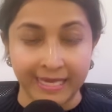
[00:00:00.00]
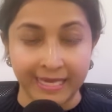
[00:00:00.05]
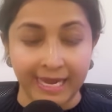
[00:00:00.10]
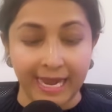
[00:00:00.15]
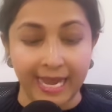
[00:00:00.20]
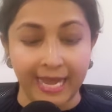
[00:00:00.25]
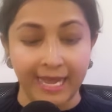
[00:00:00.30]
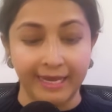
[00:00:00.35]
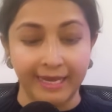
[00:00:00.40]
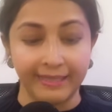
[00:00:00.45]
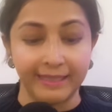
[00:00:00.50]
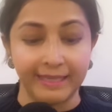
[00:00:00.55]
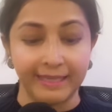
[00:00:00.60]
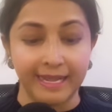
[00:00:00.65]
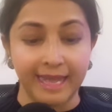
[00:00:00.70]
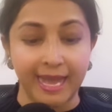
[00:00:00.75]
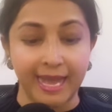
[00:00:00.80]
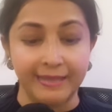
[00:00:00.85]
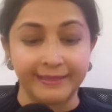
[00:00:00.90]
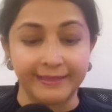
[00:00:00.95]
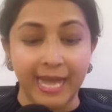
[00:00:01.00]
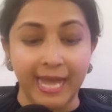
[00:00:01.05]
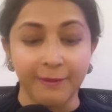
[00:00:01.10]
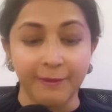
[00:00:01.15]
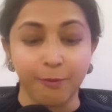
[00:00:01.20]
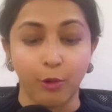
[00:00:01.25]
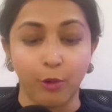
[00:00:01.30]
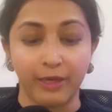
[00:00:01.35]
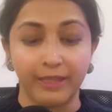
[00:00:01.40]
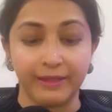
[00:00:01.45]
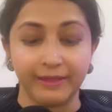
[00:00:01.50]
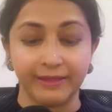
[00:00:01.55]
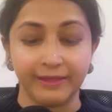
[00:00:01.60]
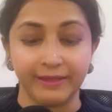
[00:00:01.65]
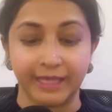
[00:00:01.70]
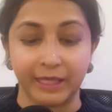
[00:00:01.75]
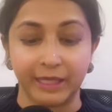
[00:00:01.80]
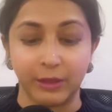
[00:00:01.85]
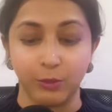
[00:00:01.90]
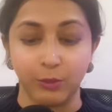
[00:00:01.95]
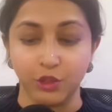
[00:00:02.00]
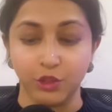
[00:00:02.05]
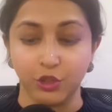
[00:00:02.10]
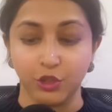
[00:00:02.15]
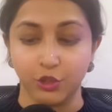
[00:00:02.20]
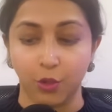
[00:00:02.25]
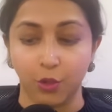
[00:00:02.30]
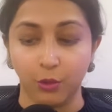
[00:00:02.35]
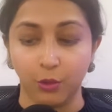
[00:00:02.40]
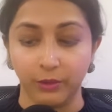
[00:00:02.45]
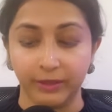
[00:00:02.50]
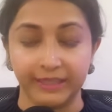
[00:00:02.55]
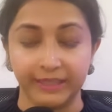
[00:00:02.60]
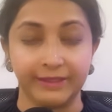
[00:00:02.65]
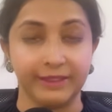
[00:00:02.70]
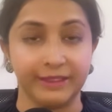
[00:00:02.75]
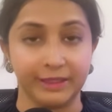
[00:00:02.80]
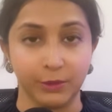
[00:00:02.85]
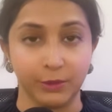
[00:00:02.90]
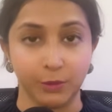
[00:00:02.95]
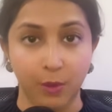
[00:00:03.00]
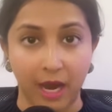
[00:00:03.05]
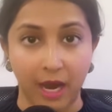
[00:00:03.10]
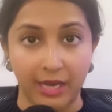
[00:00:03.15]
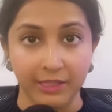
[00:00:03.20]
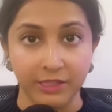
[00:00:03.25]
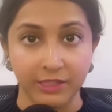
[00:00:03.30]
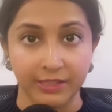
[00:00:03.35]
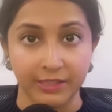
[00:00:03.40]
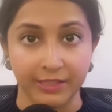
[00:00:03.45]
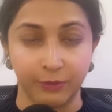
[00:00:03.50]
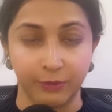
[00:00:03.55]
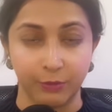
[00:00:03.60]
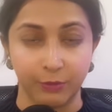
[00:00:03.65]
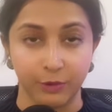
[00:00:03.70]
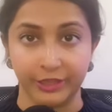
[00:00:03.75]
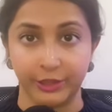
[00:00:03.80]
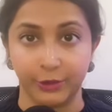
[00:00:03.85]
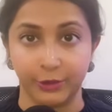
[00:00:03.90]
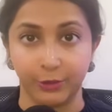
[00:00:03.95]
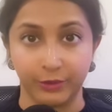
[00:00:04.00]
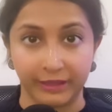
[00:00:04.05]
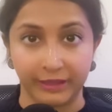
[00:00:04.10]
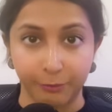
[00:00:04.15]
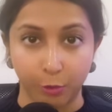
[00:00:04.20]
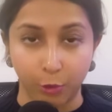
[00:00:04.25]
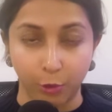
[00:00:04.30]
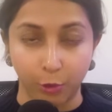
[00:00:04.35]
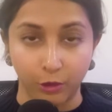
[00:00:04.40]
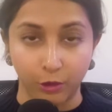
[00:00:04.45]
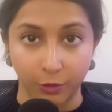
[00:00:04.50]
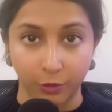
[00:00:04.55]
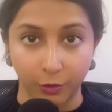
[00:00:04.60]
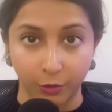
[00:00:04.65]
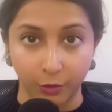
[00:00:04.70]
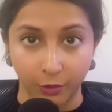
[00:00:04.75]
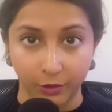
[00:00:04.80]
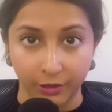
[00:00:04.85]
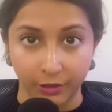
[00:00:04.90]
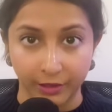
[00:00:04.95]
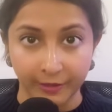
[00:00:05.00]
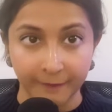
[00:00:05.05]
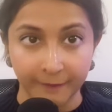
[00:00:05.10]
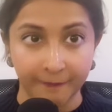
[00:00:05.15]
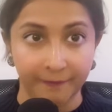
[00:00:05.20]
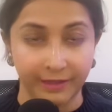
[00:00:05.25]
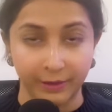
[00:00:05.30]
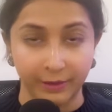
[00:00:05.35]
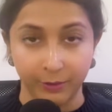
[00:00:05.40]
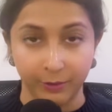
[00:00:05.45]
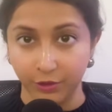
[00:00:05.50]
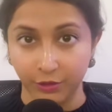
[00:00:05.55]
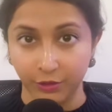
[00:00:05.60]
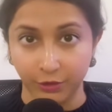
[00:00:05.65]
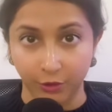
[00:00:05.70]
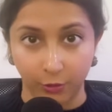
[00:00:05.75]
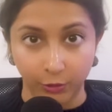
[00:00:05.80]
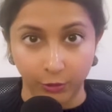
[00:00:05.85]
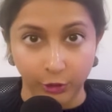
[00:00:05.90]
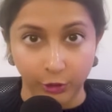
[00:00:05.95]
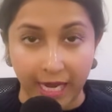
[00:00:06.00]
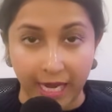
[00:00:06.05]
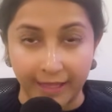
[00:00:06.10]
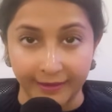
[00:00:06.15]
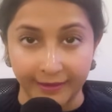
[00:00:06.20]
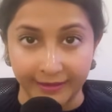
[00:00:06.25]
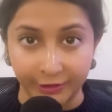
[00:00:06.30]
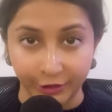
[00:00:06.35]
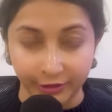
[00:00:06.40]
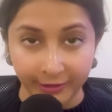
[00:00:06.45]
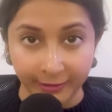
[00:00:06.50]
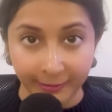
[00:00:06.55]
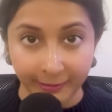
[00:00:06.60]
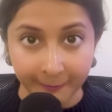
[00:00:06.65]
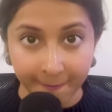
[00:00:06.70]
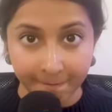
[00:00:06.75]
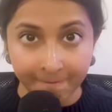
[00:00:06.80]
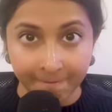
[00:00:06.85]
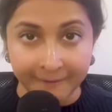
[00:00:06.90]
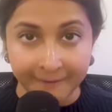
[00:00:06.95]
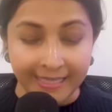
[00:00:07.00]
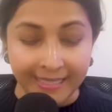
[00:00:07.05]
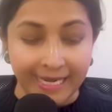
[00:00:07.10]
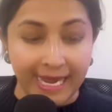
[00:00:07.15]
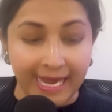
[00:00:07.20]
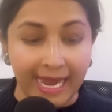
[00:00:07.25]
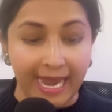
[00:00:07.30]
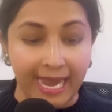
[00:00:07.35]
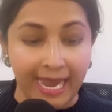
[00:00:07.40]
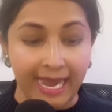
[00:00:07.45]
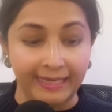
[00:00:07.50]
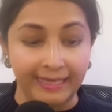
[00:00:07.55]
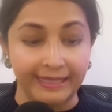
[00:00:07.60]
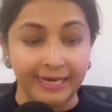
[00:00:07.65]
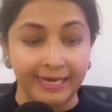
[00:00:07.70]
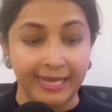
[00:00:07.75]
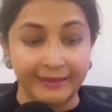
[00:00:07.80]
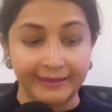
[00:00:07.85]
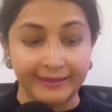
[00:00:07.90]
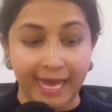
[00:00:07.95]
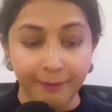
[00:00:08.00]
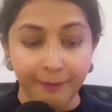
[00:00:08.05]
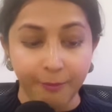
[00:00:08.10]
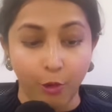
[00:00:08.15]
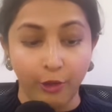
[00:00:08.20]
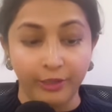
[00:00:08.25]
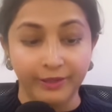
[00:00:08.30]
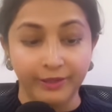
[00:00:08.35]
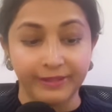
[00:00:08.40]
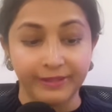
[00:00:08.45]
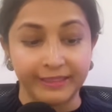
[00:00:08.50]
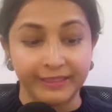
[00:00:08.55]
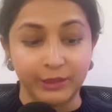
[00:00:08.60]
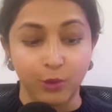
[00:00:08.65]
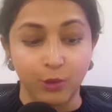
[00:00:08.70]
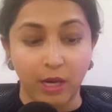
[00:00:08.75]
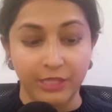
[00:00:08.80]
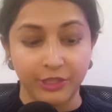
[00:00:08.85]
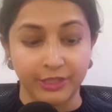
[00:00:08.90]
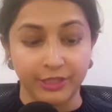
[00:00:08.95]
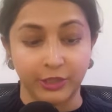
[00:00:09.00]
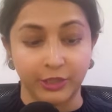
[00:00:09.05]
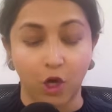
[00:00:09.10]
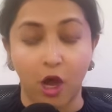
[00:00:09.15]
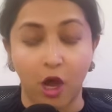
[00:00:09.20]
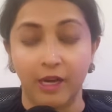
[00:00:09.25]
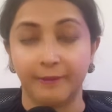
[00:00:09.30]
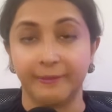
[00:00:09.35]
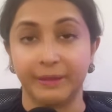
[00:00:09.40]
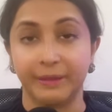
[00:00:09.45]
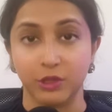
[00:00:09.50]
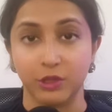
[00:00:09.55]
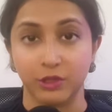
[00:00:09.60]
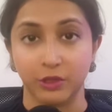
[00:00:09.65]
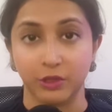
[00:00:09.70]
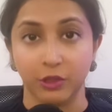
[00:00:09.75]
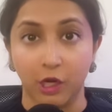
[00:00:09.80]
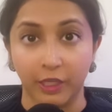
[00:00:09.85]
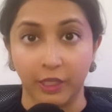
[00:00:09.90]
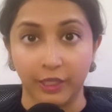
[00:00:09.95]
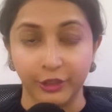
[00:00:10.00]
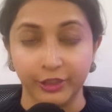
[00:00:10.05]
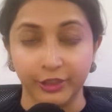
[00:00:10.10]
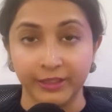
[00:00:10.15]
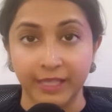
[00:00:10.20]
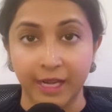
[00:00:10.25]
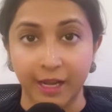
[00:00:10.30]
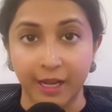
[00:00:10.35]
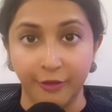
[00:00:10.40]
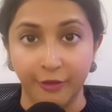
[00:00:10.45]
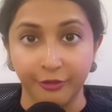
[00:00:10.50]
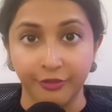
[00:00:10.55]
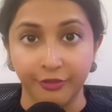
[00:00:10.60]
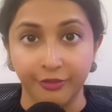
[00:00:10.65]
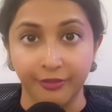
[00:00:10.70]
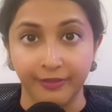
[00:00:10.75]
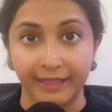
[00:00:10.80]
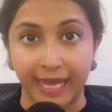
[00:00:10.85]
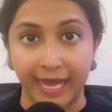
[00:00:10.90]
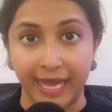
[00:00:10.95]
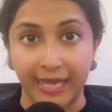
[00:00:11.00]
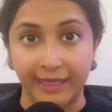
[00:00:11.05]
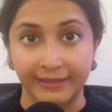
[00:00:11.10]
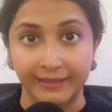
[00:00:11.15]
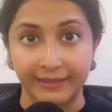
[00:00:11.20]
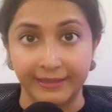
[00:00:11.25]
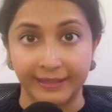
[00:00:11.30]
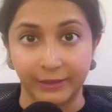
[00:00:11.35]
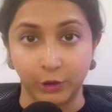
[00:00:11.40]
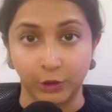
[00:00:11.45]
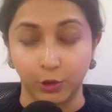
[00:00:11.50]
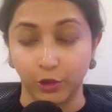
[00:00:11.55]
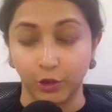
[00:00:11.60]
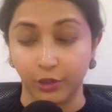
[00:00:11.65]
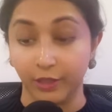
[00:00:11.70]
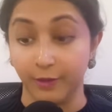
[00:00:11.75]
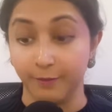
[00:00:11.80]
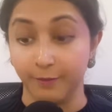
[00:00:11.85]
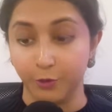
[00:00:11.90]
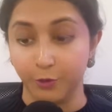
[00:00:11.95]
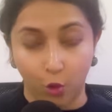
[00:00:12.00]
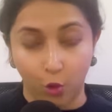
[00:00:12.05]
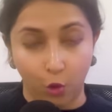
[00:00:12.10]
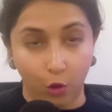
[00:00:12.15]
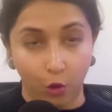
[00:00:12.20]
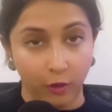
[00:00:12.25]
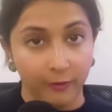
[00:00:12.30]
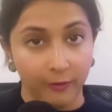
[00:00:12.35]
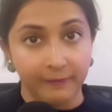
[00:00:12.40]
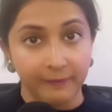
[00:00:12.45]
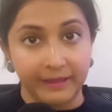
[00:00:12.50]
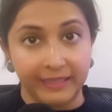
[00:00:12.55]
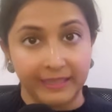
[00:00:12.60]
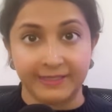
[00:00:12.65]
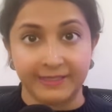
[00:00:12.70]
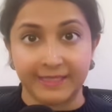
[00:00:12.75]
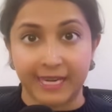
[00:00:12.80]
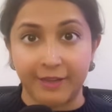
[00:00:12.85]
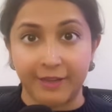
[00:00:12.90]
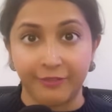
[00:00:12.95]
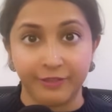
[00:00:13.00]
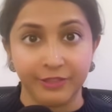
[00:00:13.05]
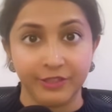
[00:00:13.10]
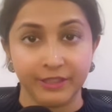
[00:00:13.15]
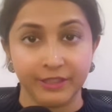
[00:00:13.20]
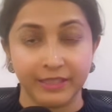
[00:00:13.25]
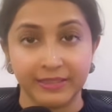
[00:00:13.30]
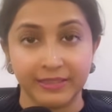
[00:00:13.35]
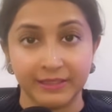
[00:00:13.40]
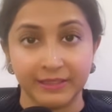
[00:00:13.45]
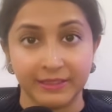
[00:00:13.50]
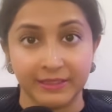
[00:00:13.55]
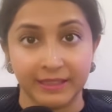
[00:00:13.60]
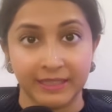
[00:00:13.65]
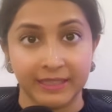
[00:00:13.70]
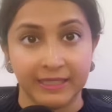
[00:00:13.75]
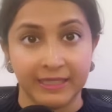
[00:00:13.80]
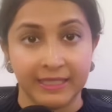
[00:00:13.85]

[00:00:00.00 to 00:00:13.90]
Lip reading: And at that point, there was only the US. It was a unipolar order, there was no challenger. And at that point, the US economy was large enough that it could absorb these deficits.